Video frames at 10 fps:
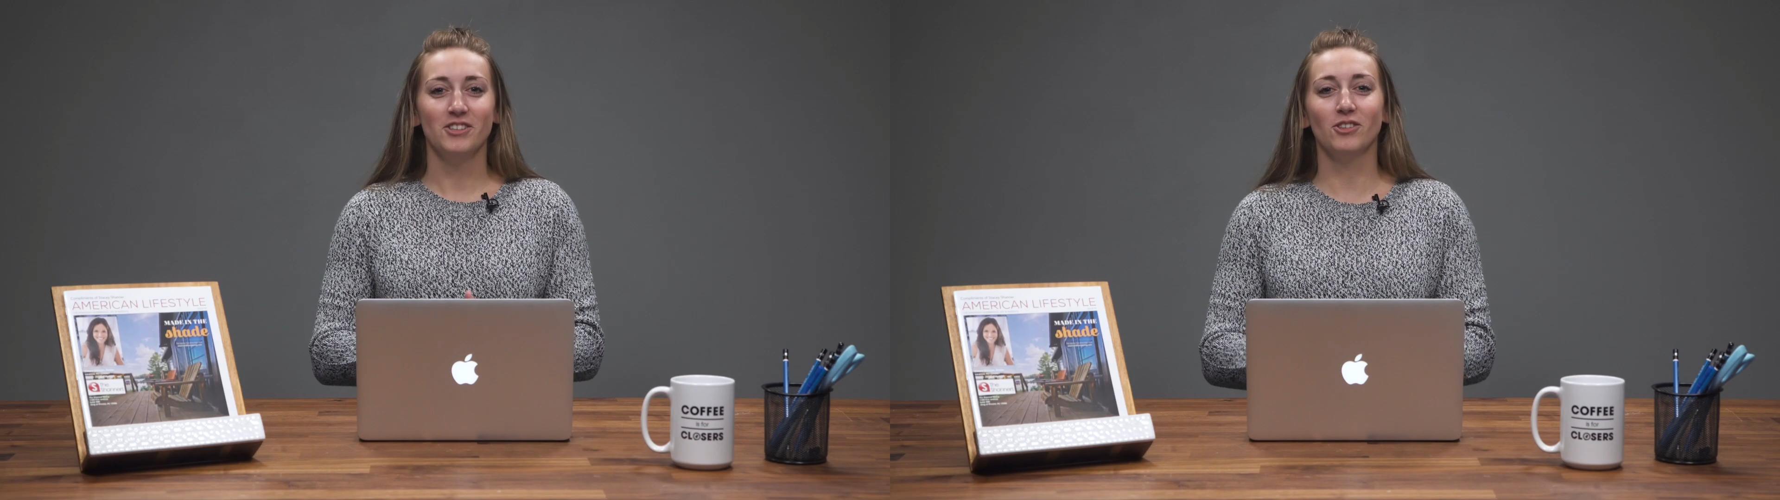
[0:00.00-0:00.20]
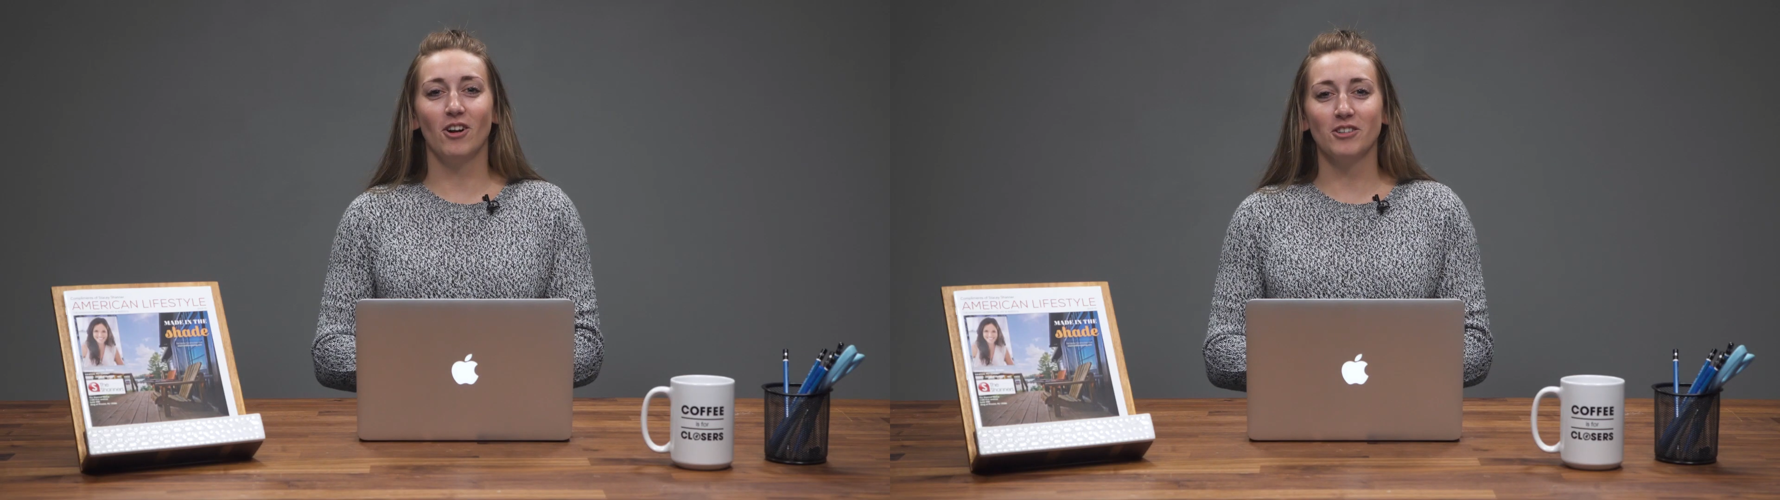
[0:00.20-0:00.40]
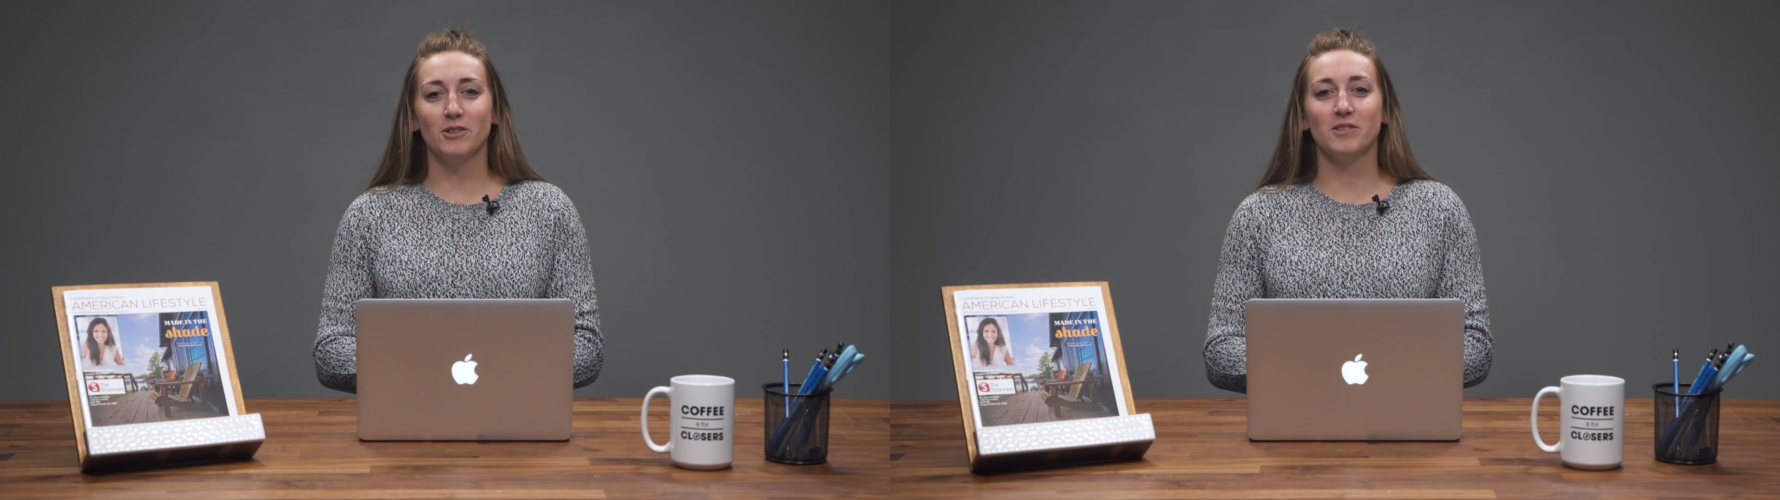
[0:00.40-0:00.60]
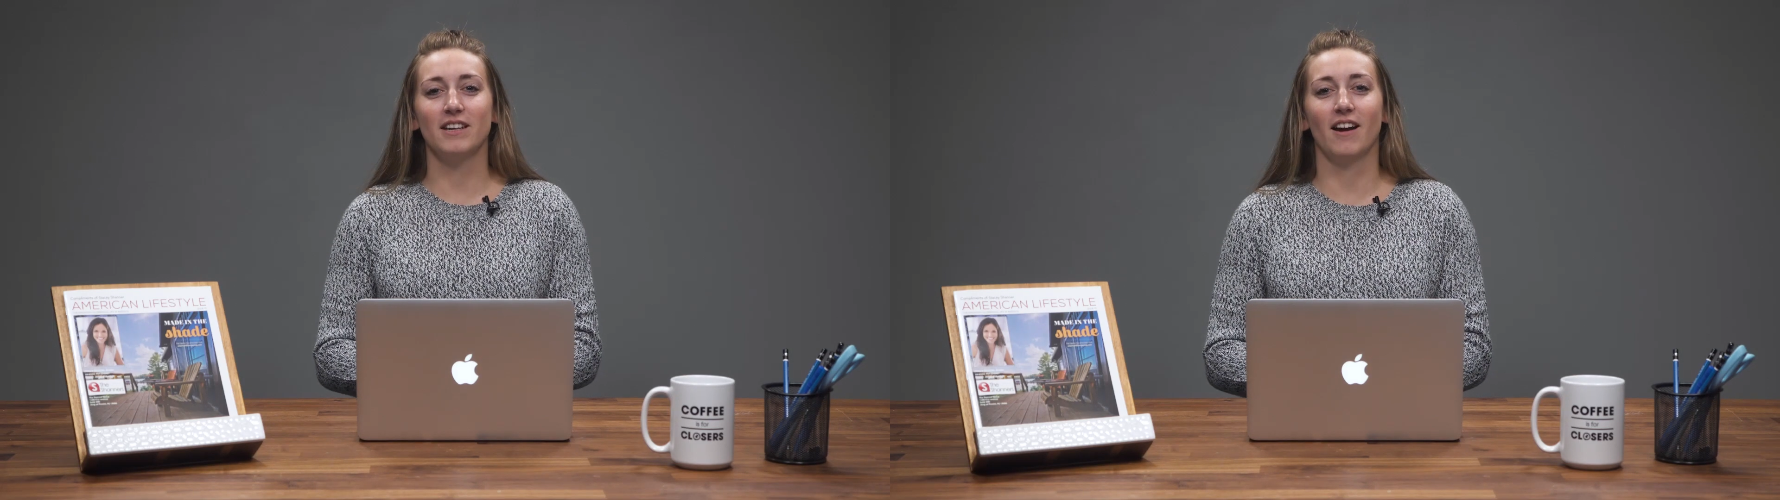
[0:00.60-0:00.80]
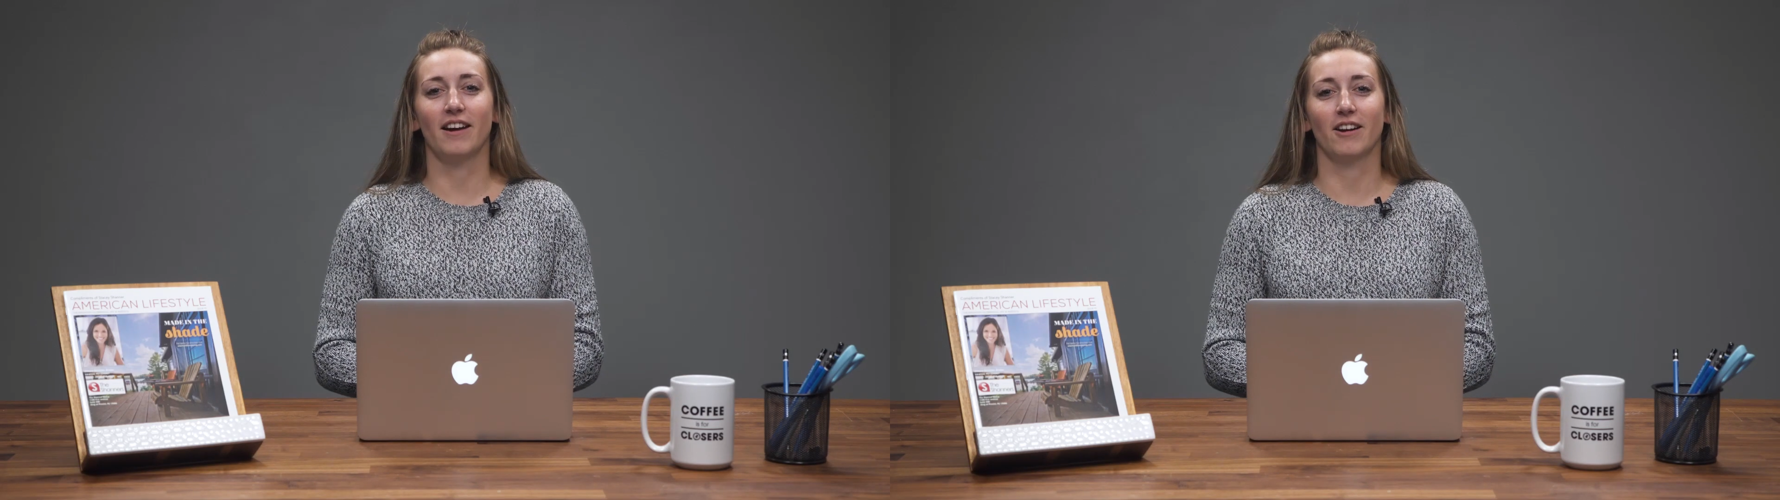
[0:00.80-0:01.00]
You'll also
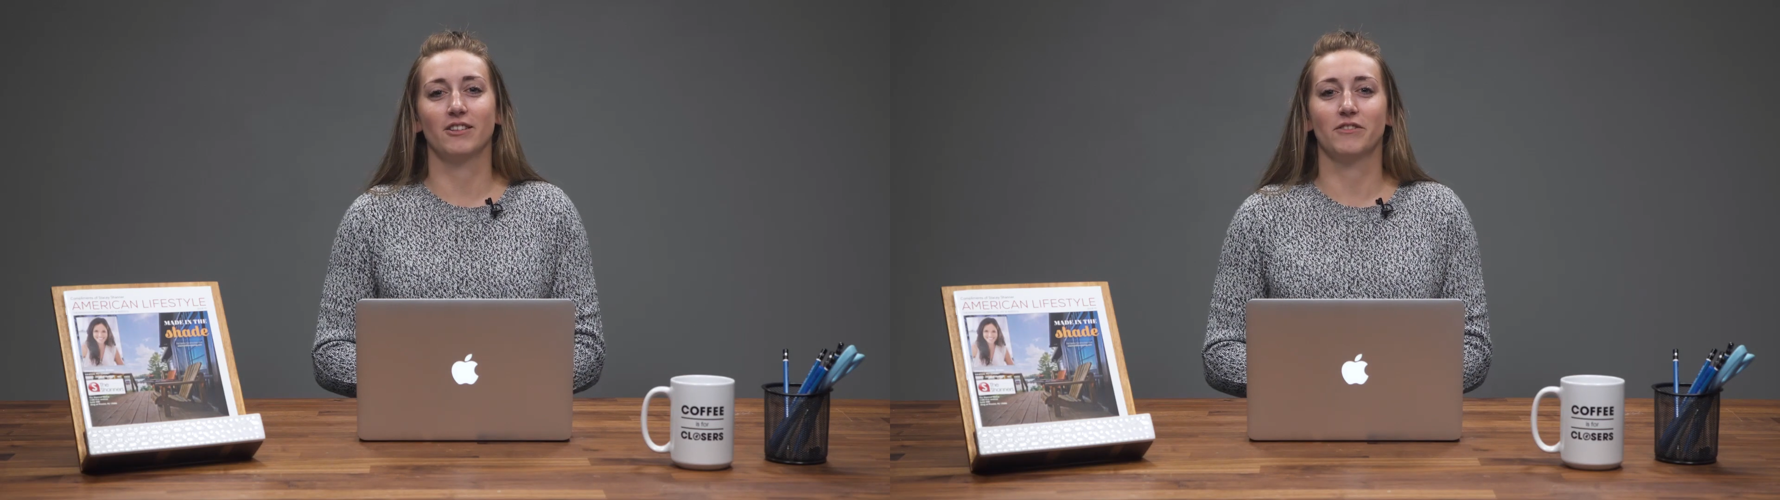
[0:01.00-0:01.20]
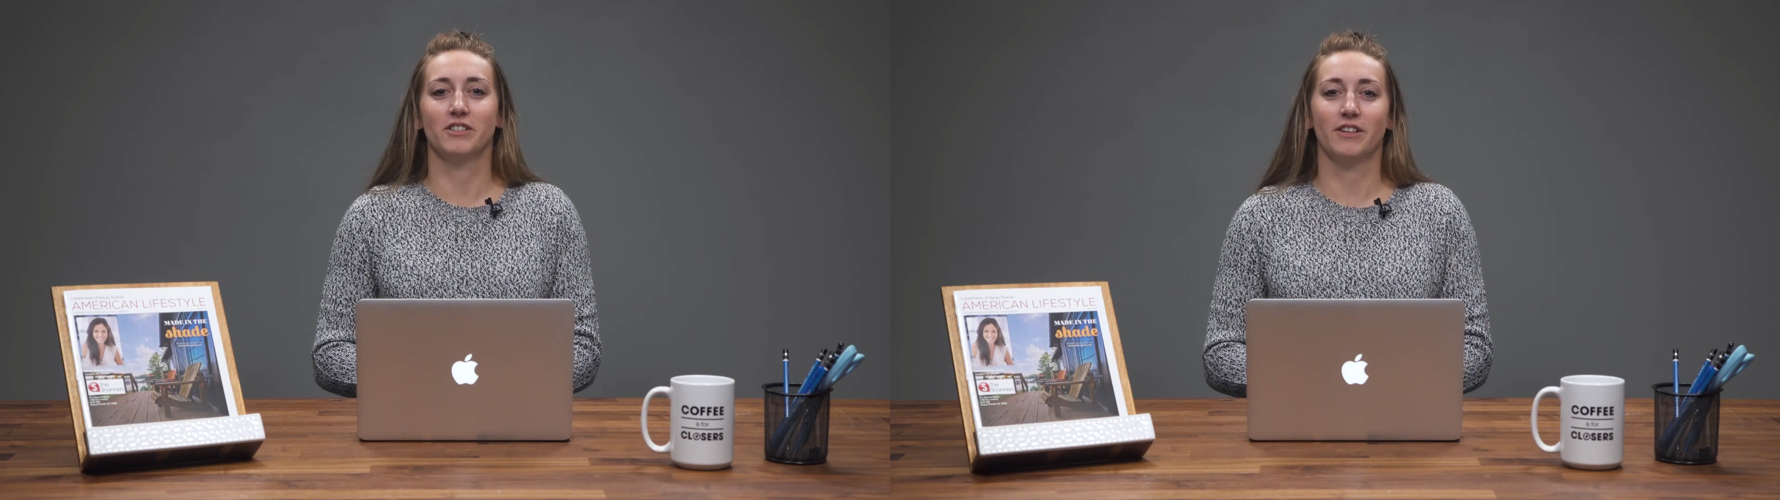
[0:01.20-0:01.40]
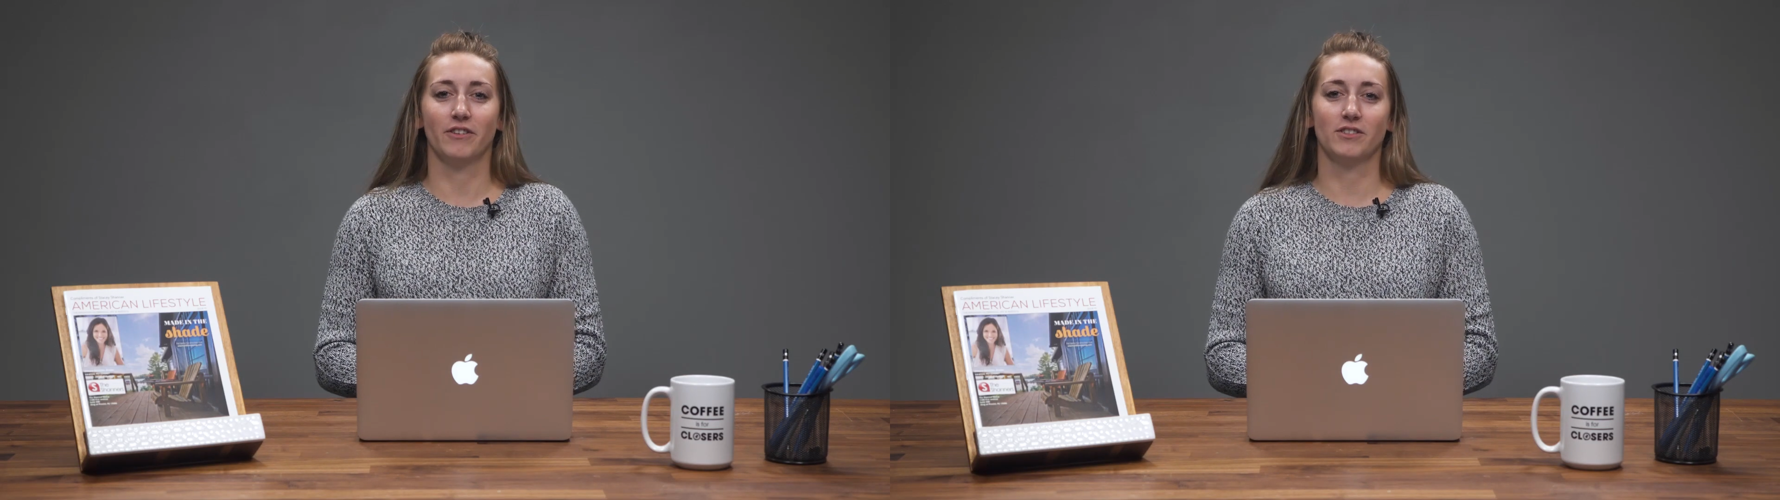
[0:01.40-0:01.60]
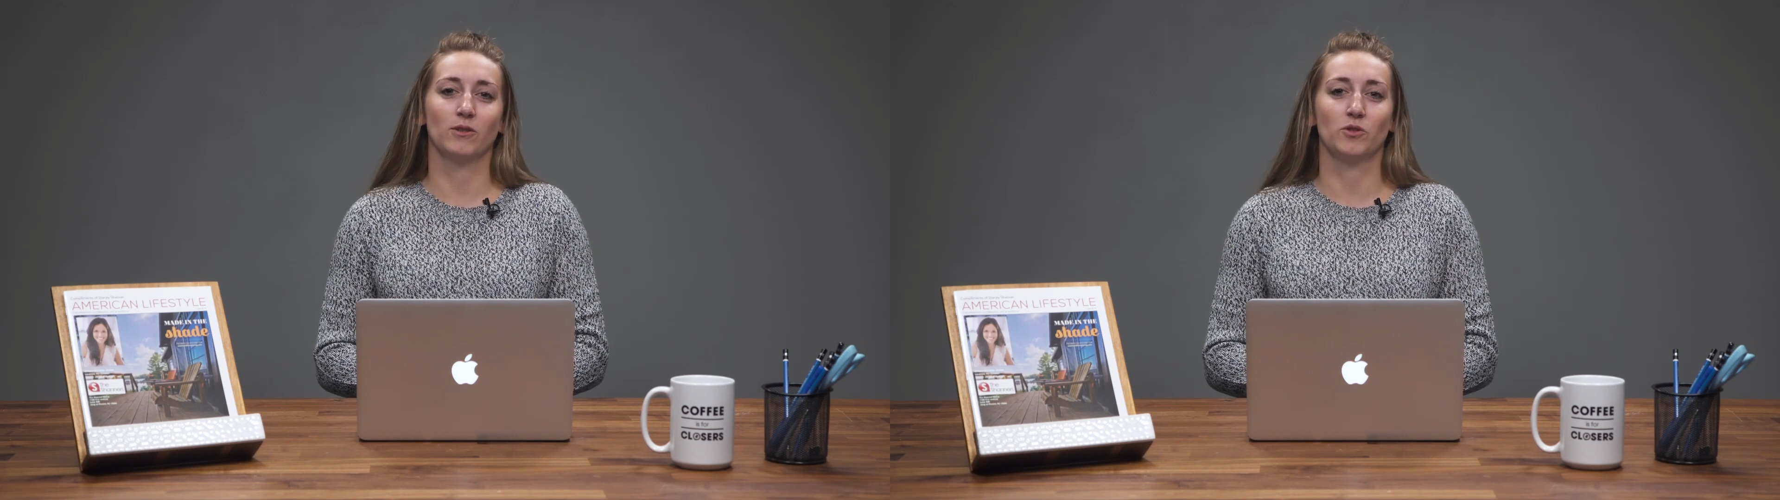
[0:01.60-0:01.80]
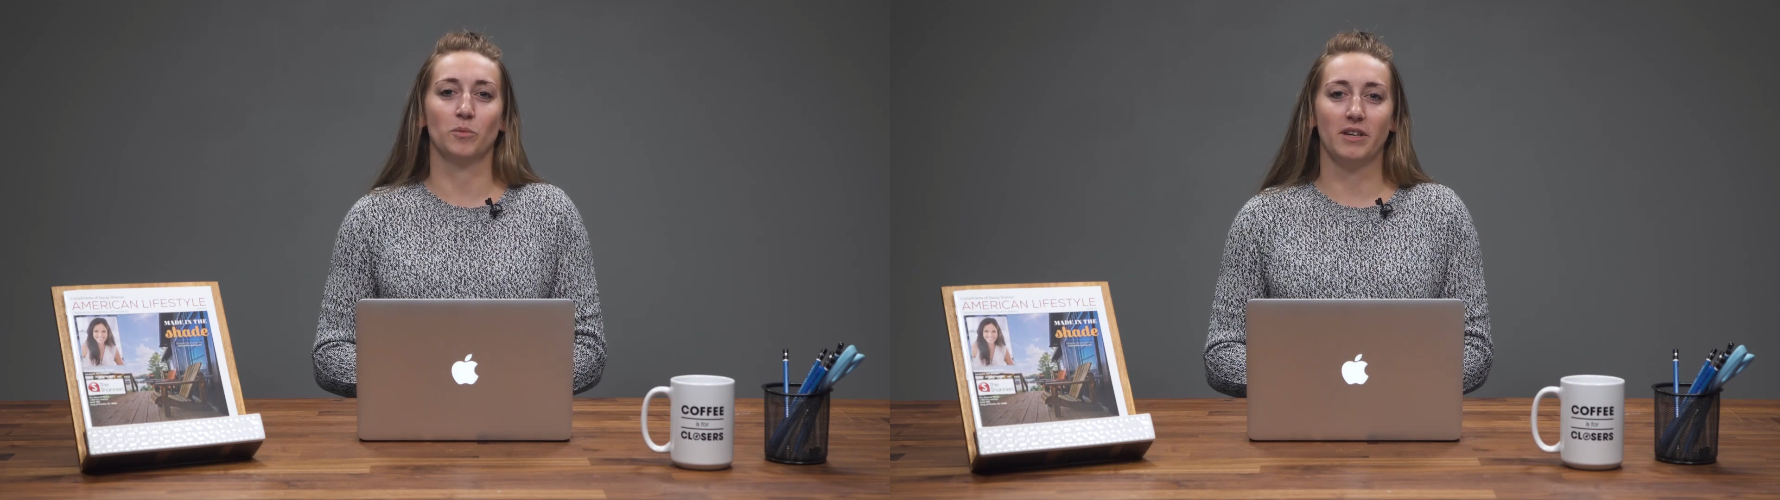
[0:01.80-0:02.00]
see icons for different
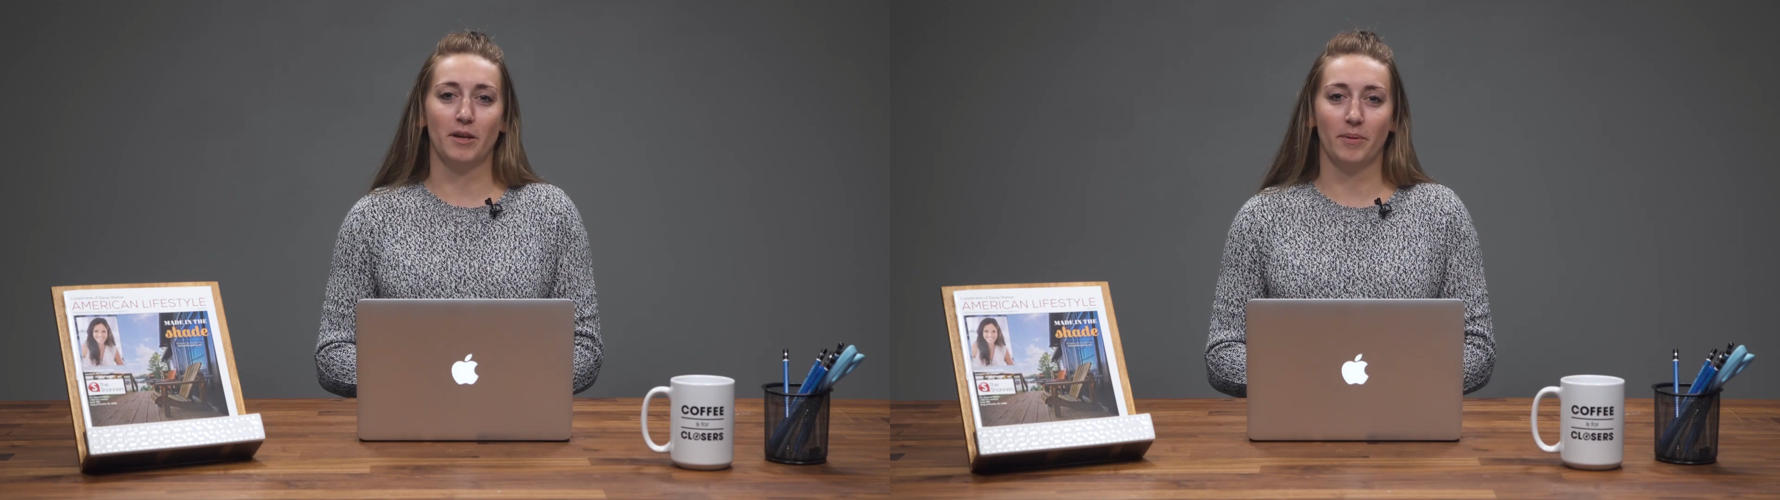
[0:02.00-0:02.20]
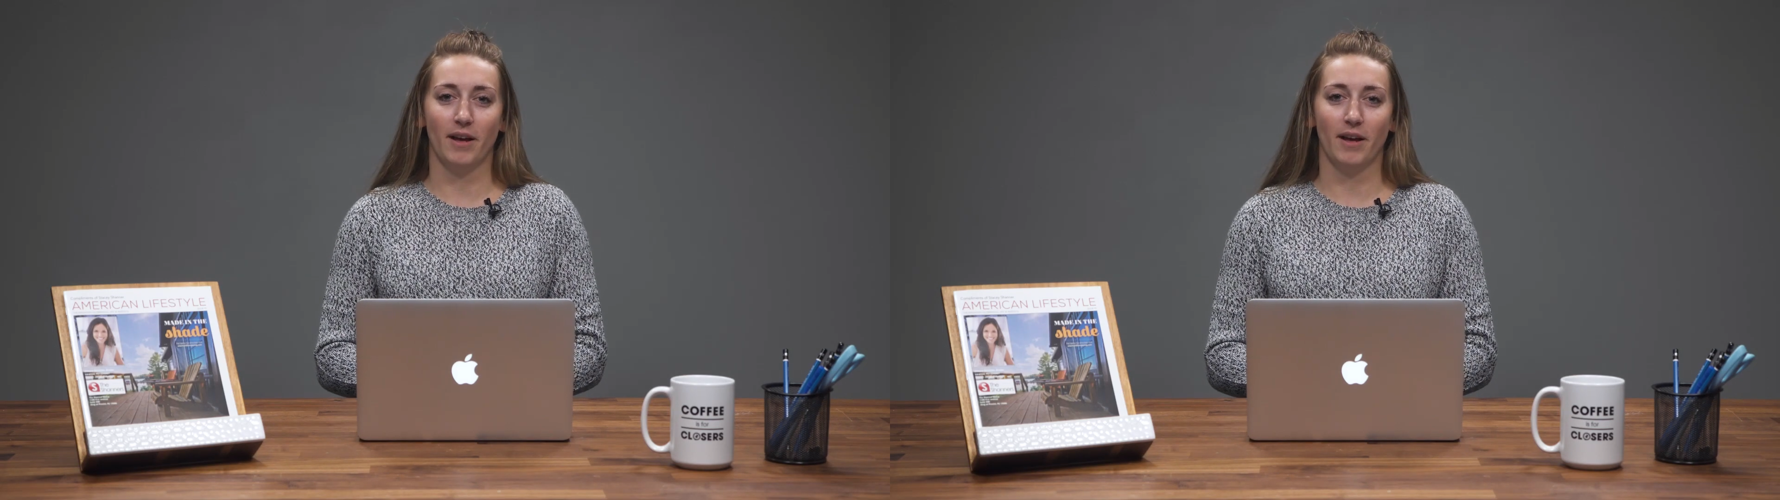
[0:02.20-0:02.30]
social media